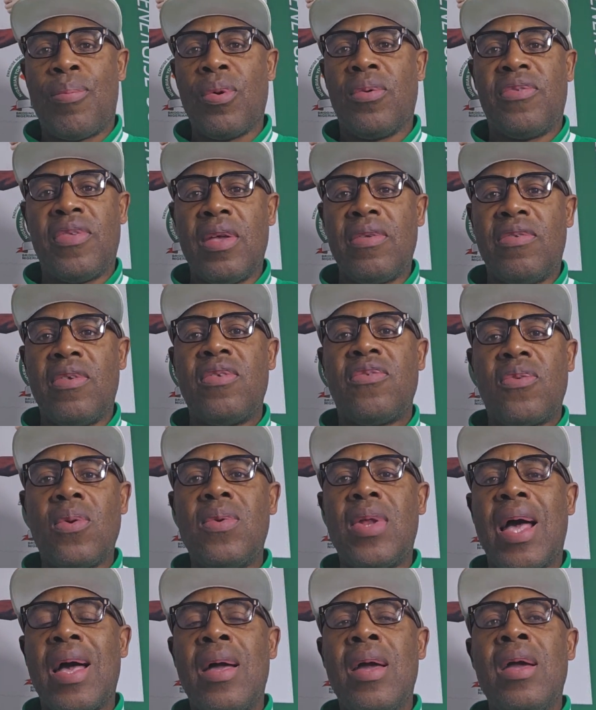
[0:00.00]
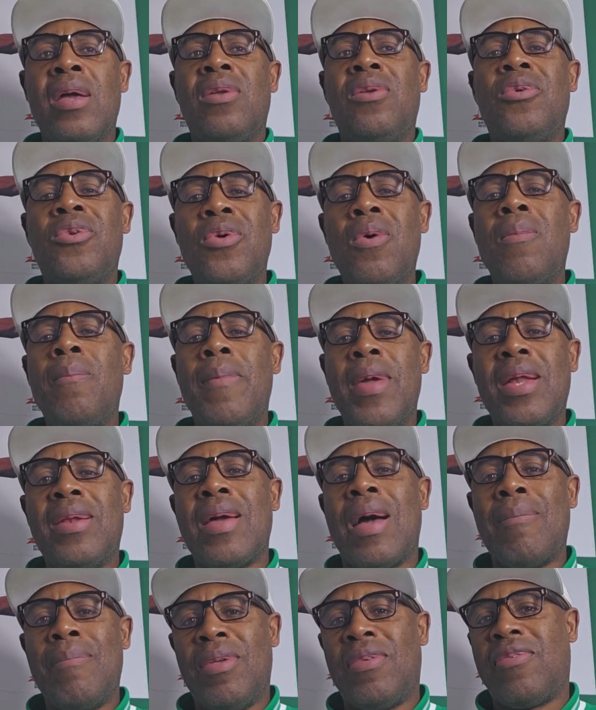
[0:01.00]
processes so that you don't make
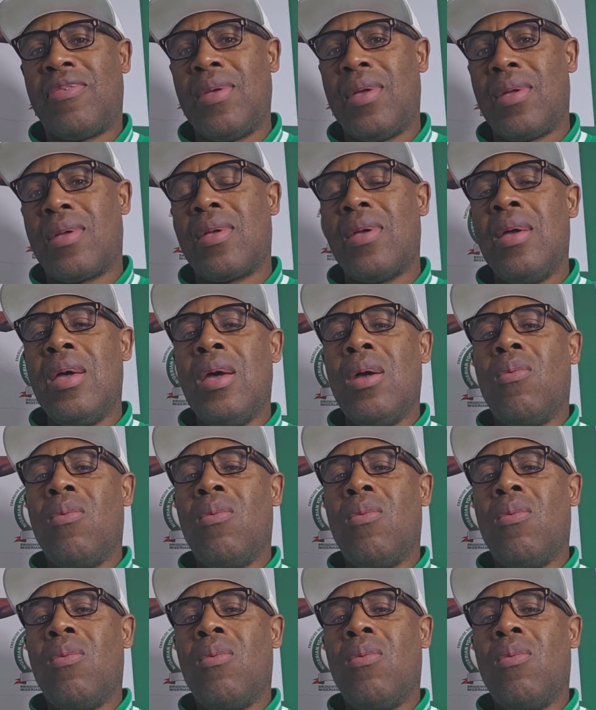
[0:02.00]
that mistake.